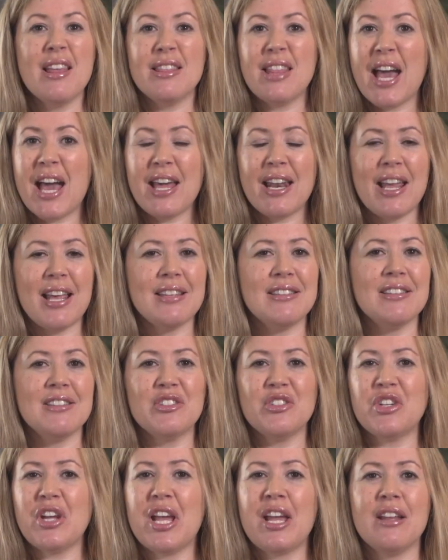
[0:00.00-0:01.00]
that
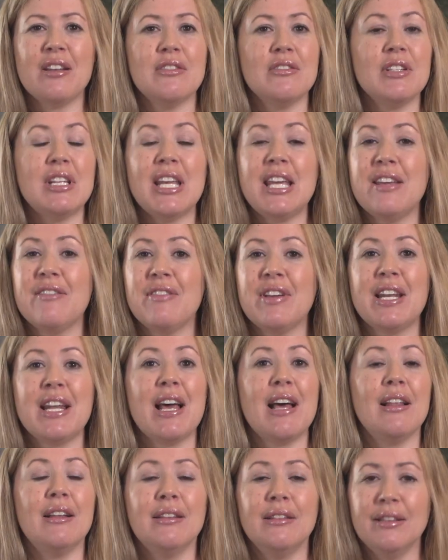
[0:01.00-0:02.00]
hasn't changed even
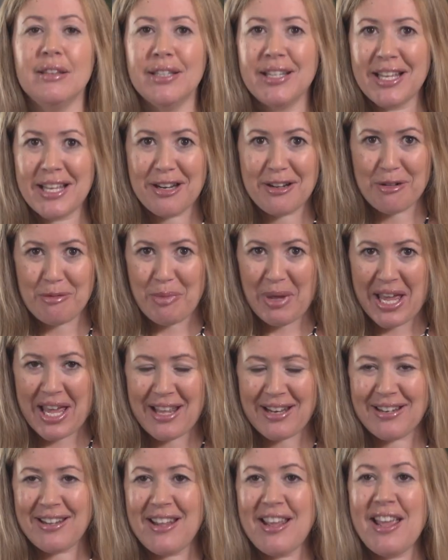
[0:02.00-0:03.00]
a little bit.